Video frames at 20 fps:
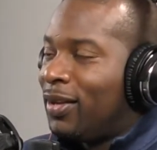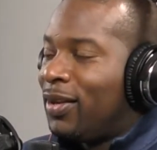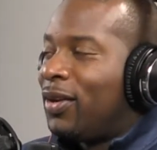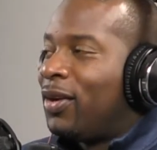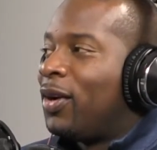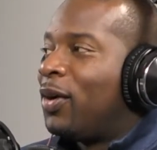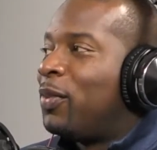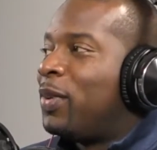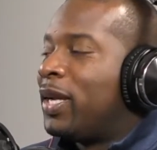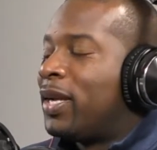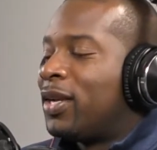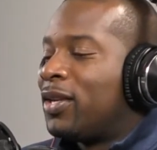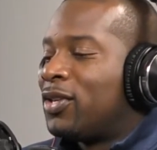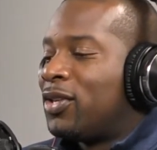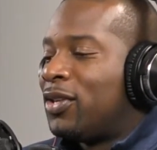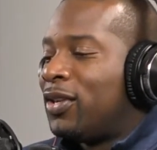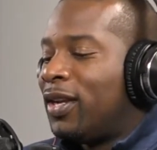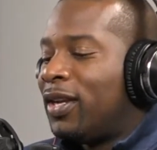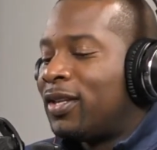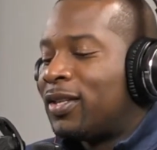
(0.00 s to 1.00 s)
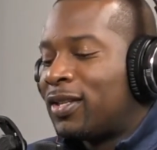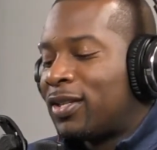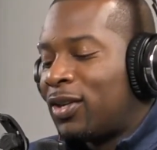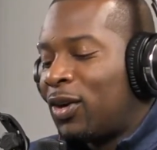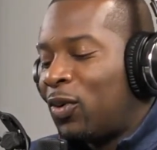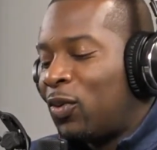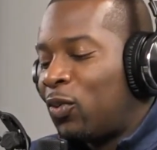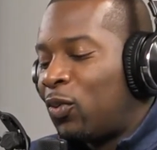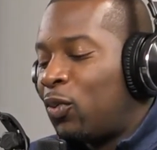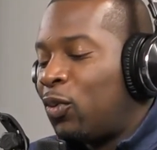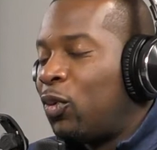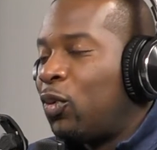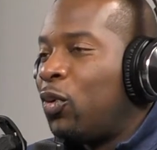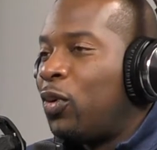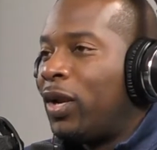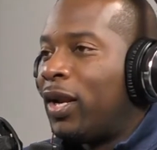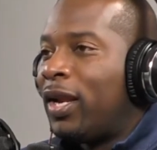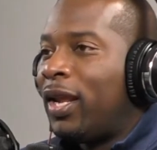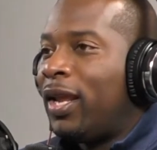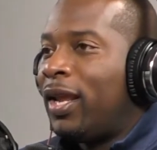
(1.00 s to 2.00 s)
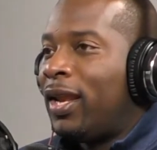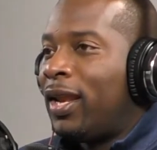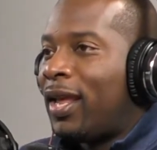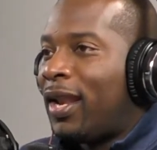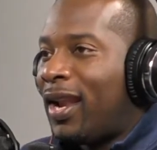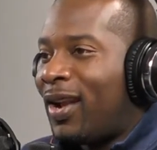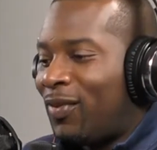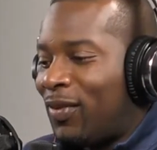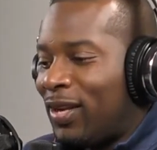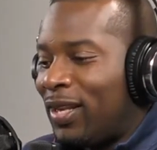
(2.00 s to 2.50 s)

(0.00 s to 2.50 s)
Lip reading: You know, because it's so rooted in at every